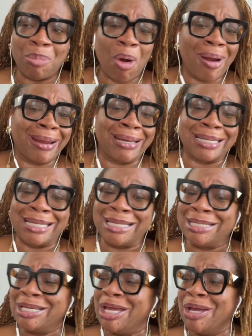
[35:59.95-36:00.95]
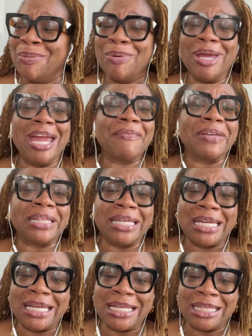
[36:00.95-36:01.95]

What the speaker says: marketing, everything